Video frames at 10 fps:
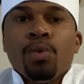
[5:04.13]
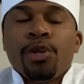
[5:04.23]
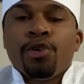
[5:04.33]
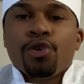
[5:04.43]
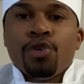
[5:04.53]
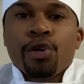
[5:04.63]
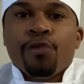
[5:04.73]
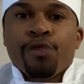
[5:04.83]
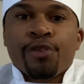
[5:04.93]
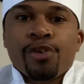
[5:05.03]
you're cooking
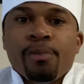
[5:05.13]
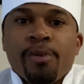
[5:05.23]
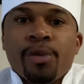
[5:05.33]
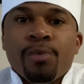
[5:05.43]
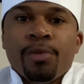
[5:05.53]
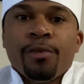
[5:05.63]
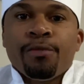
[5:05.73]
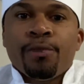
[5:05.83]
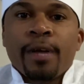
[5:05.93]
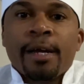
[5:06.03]
for somebody with the
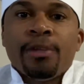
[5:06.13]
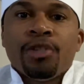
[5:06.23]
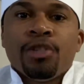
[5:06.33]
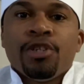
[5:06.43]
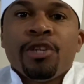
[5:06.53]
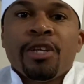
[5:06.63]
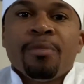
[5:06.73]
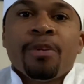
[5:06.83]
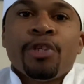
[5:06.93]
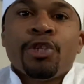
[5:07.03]
food allergy, you got to
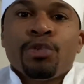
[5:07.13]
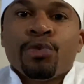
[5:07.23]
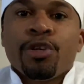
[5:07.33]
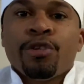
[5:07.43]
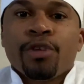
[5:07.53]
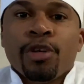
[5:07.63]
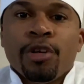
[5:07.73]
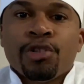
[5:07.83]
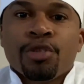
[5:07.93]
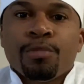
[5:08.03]
make sure that you're
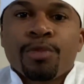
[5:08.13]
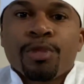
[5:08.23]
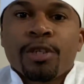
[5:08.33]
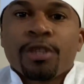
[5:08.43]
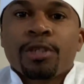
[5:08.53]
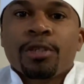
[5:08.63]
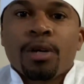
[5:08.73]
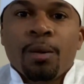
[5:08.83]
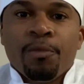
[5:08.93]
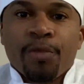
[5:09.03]
100%
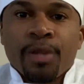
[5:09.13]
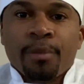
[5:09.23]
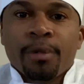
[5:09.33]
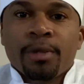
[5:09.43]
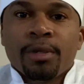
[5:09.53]
comfortable